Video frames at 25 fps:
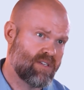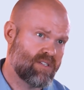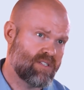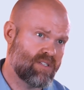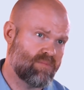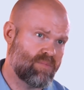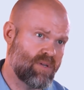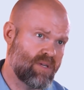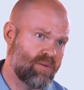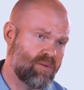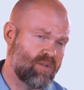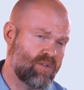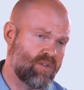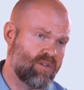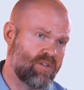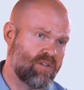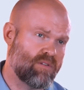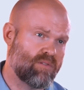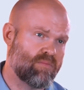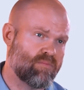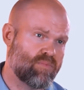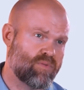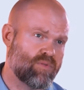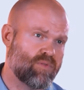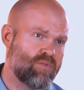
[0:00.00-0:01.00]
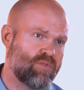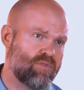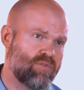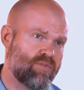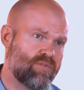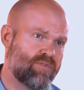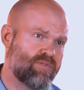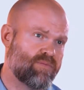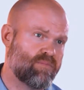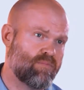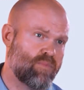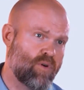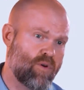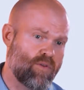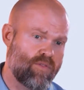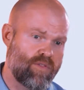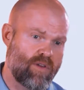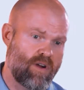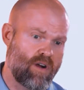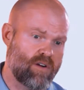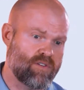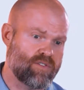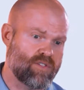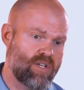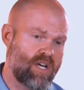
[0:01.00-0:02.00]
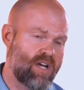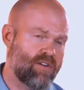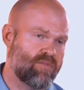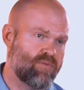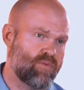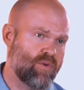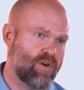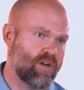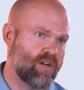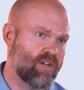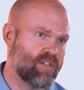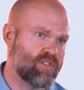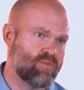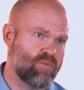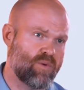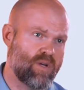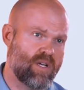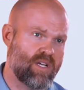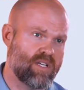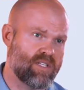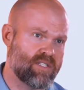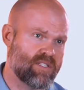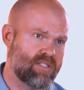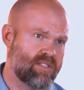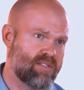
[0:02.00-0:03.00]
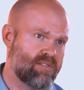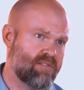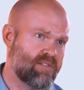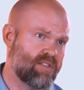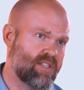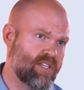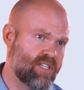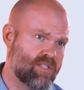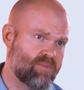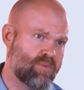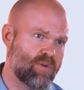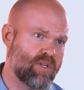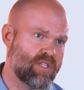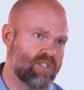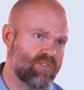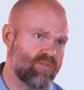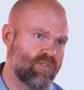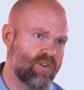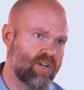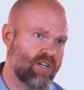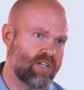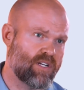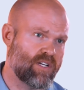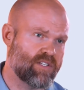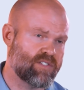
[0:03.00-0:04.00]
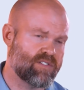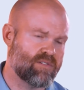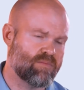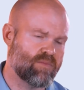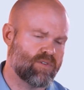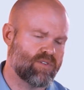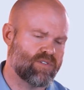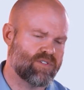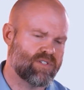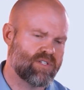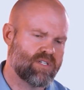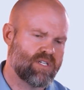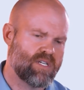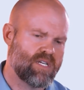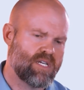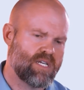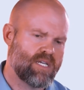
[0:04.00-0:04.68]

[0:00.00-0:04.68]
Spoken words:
to be able to improve both our software as well as the experience for our customers.